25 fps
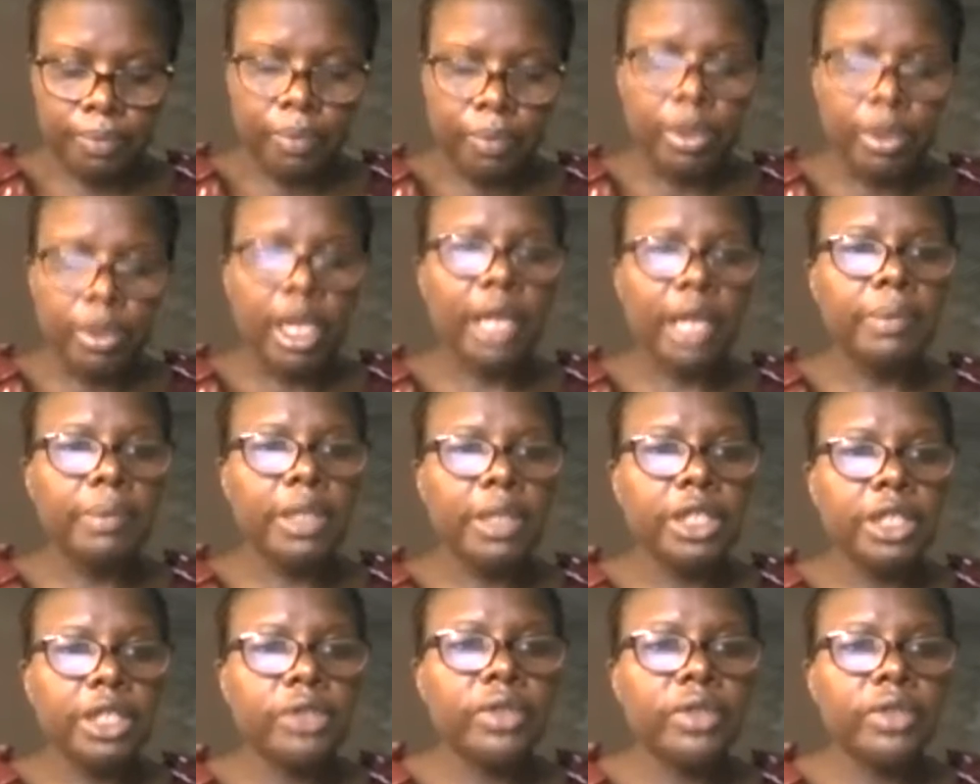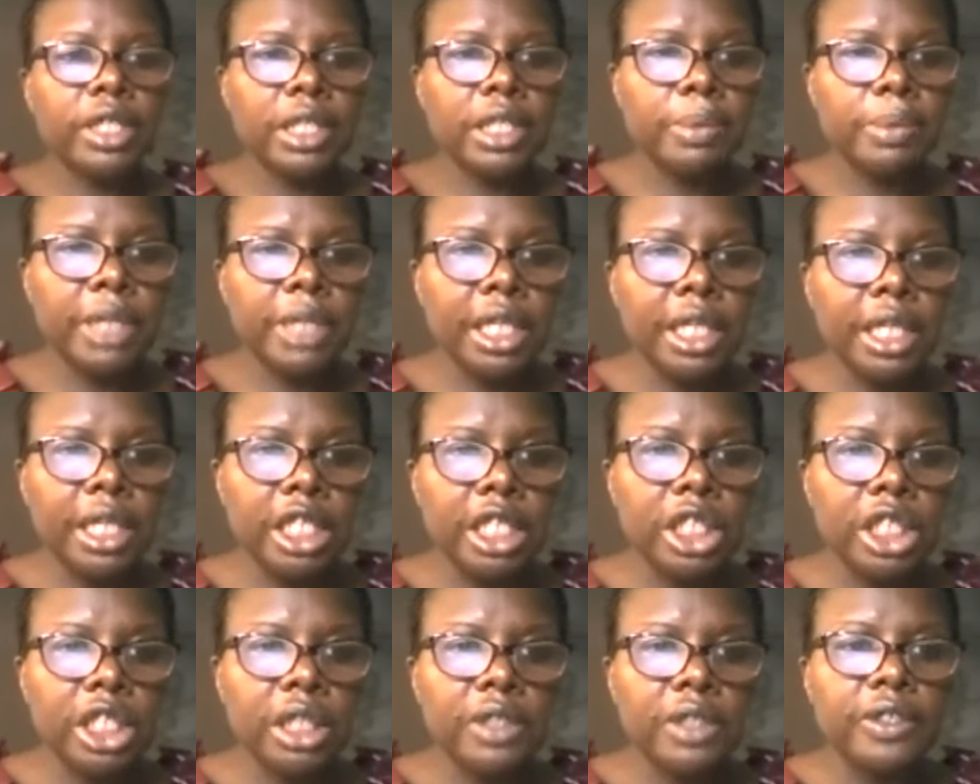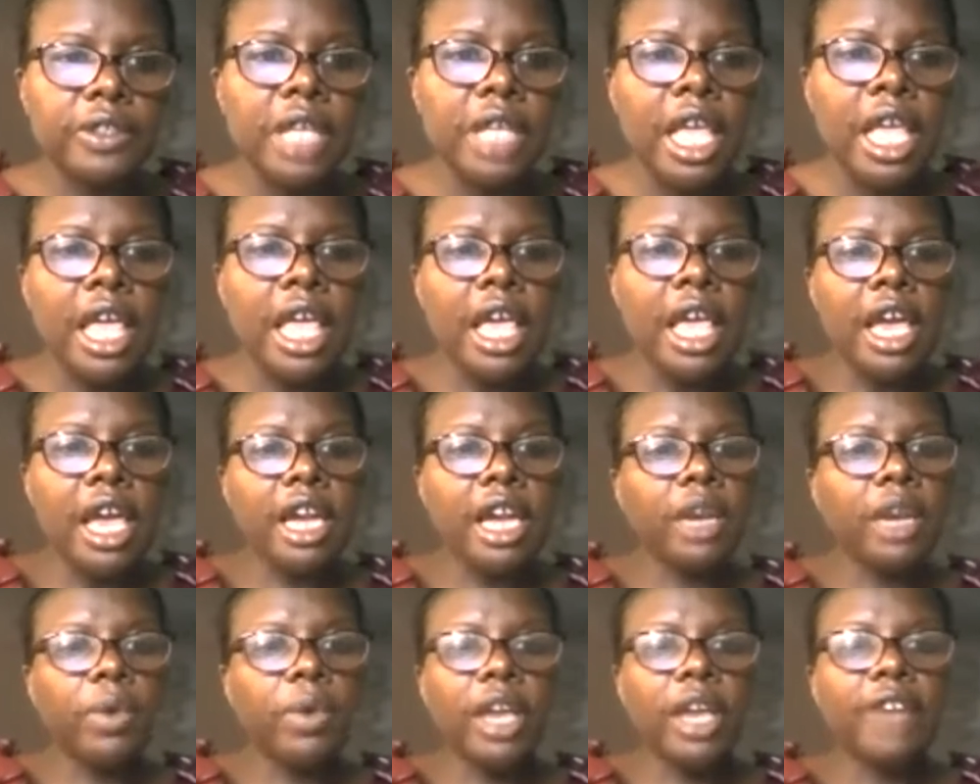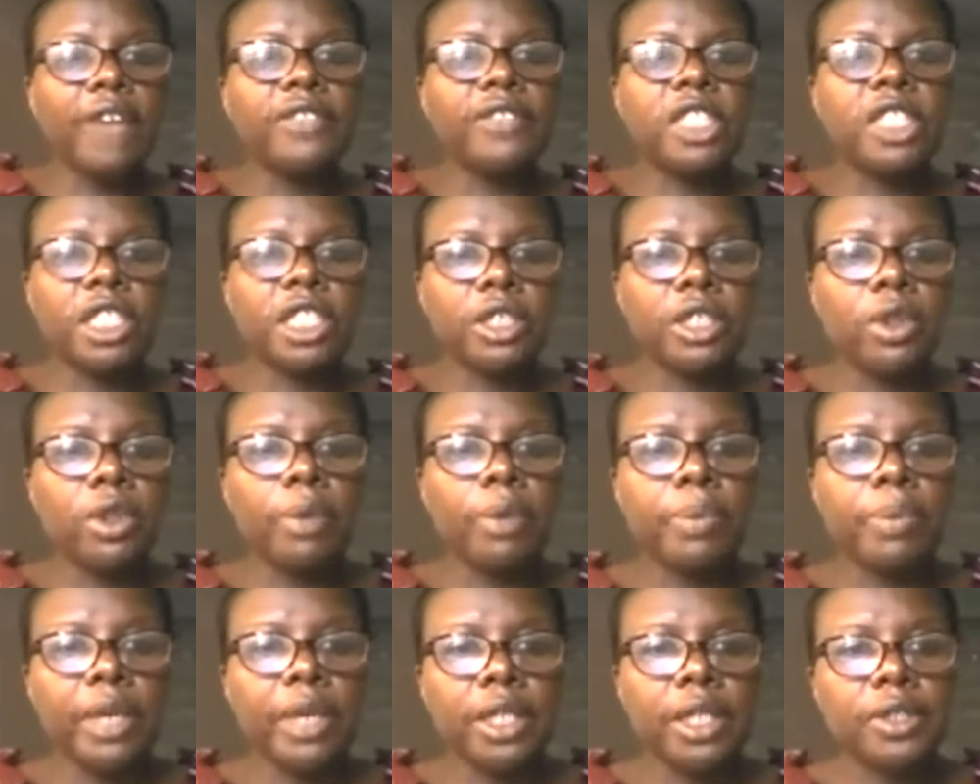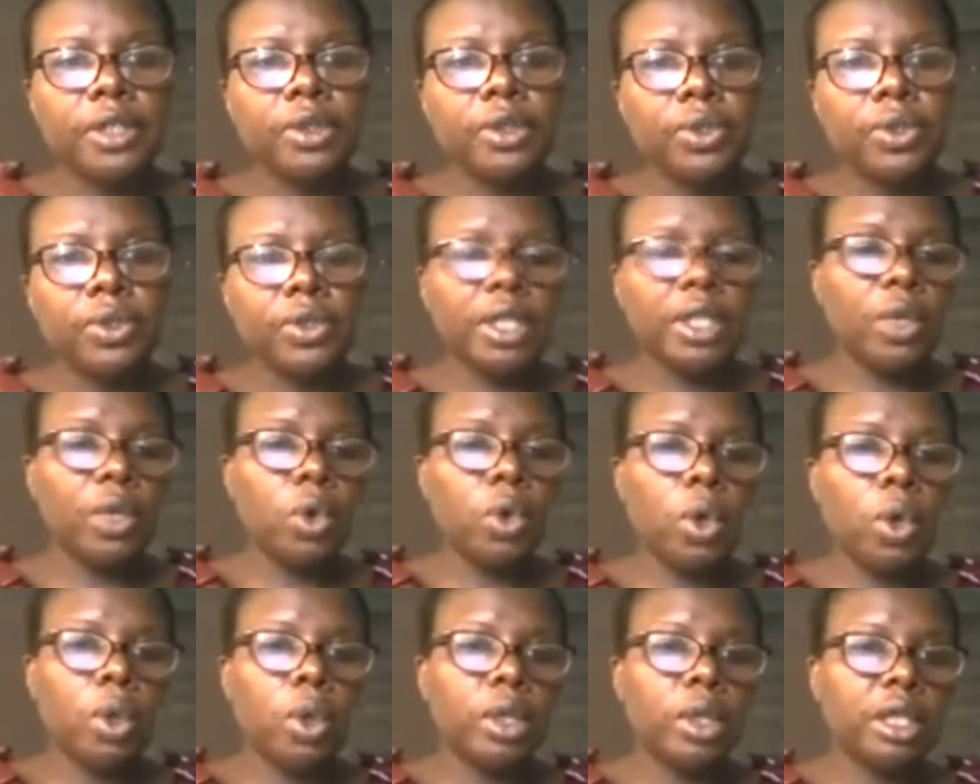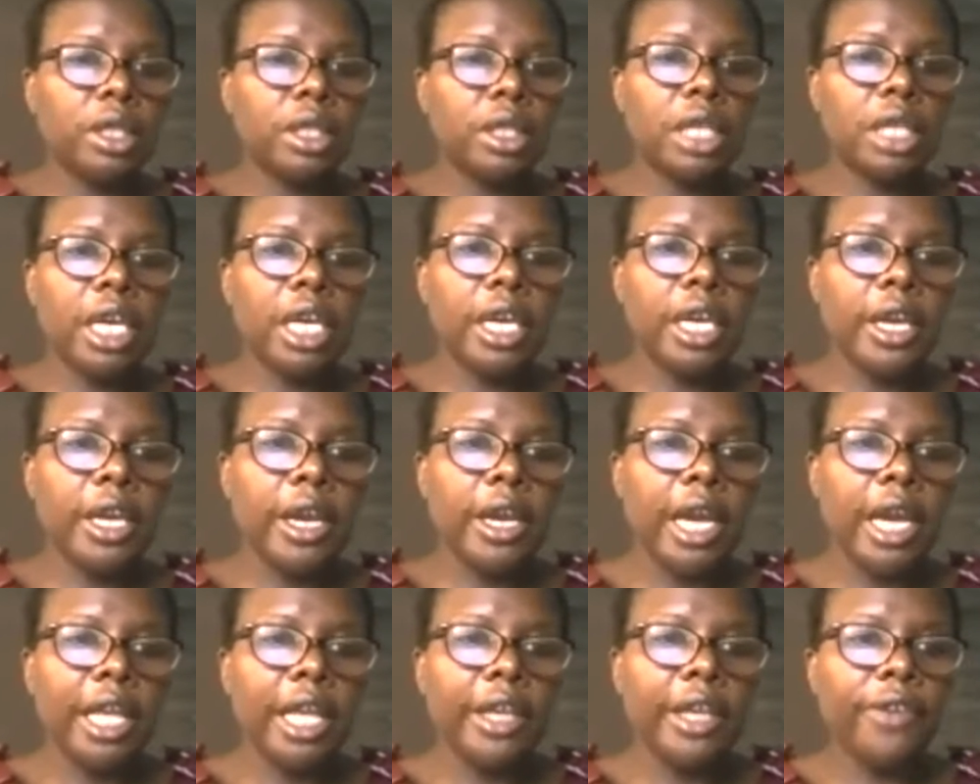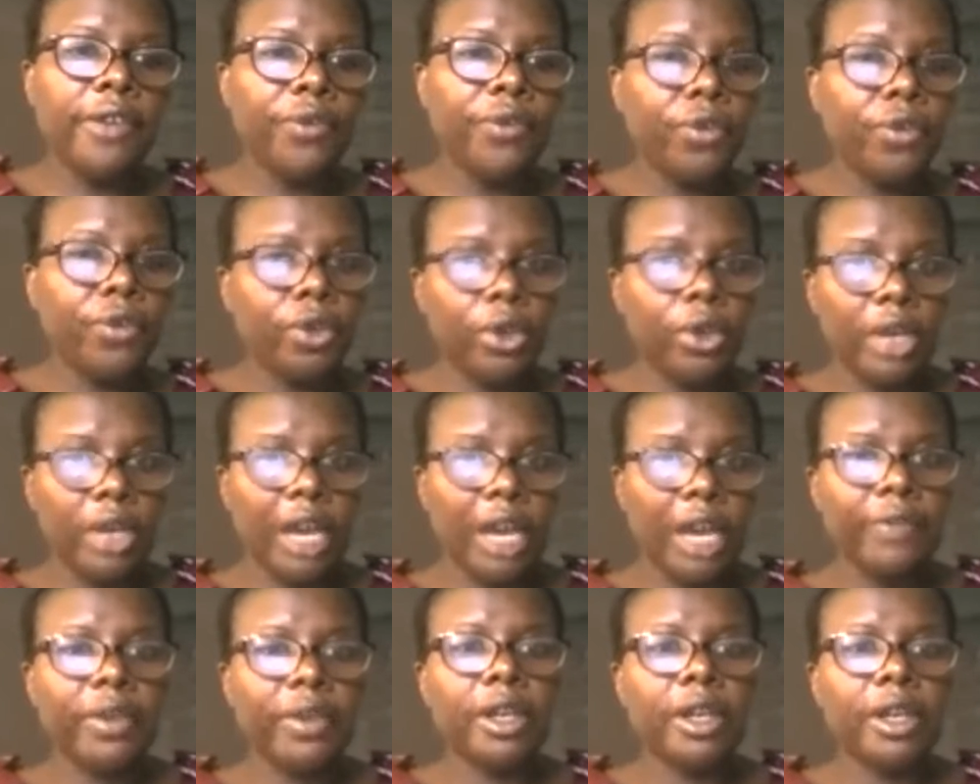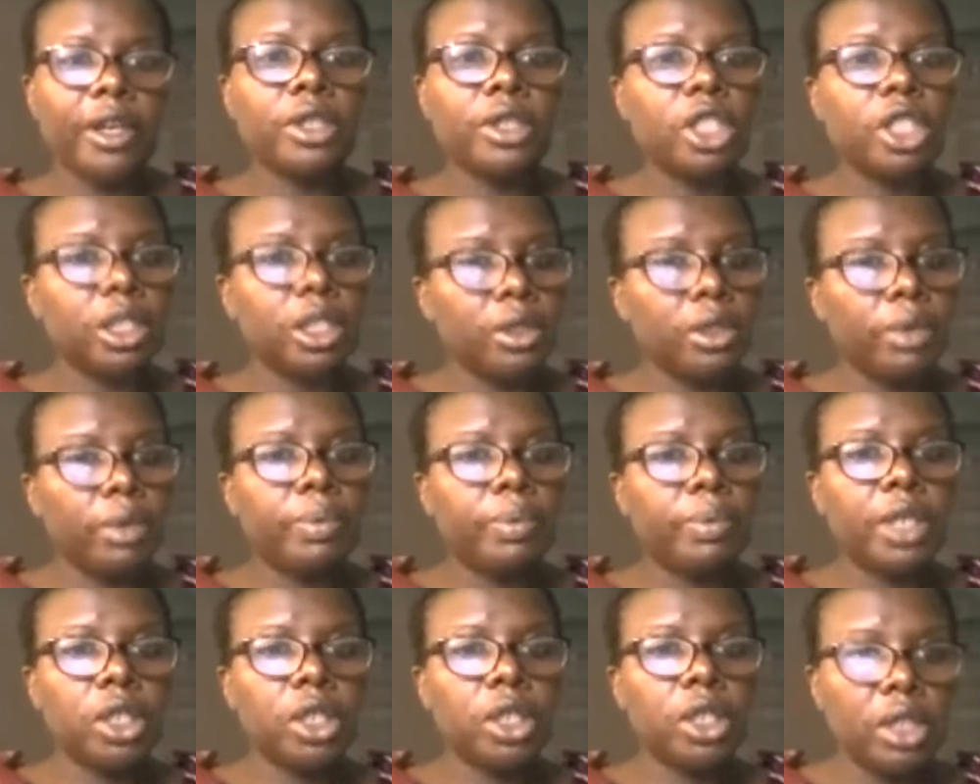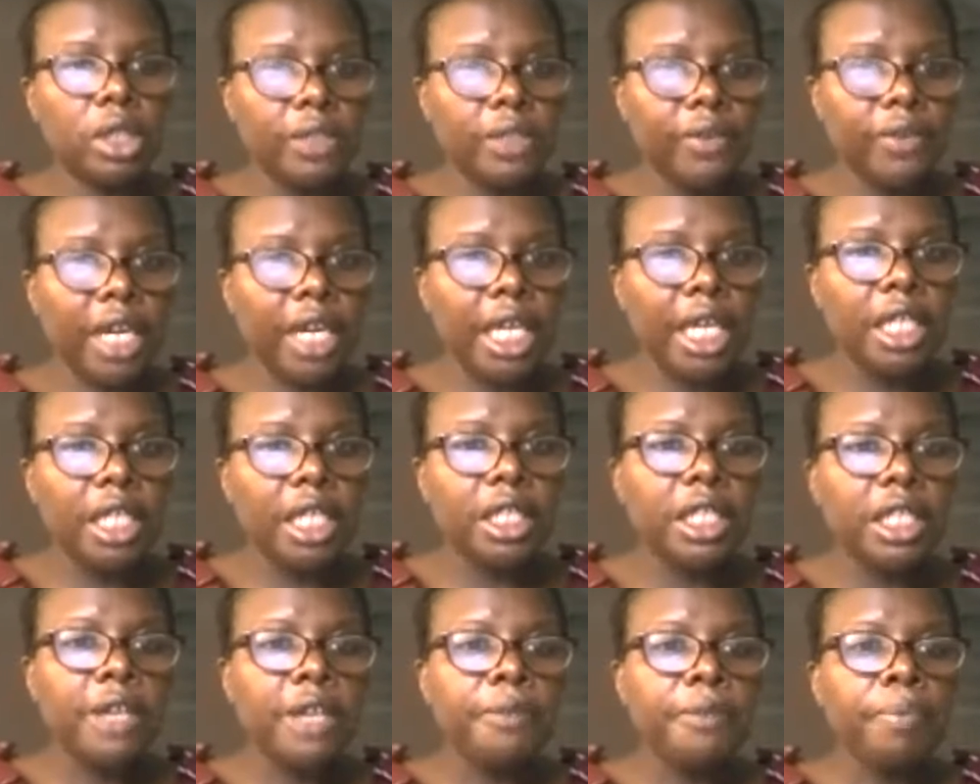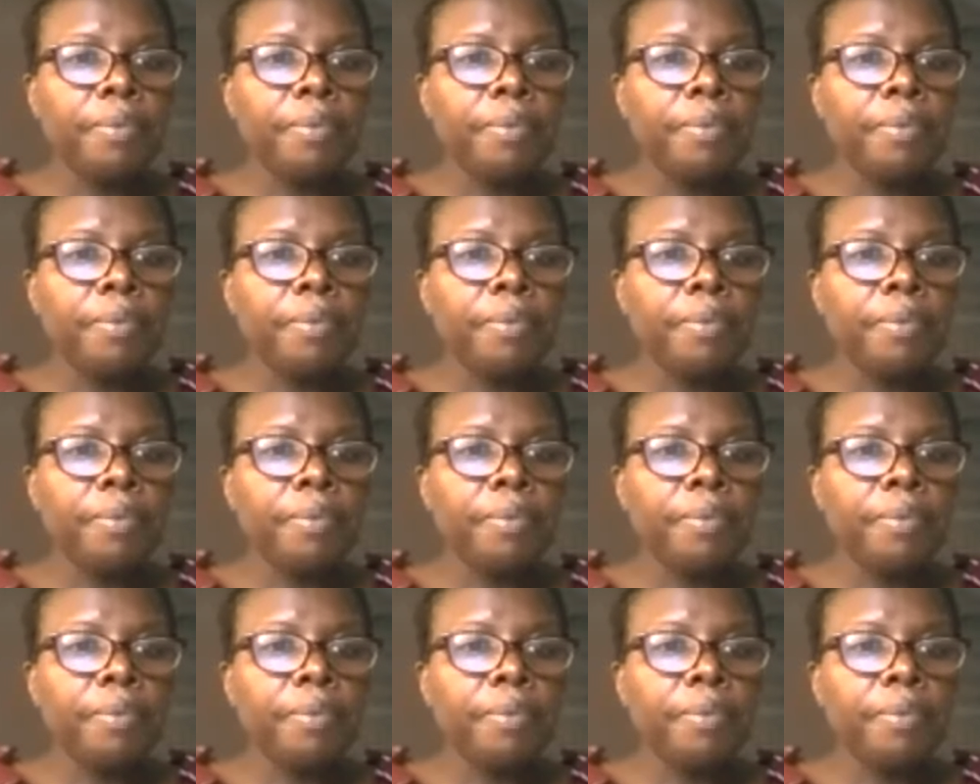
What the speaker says: administering these medications. And then we have chest compressors, or if you don't have a chest compression device,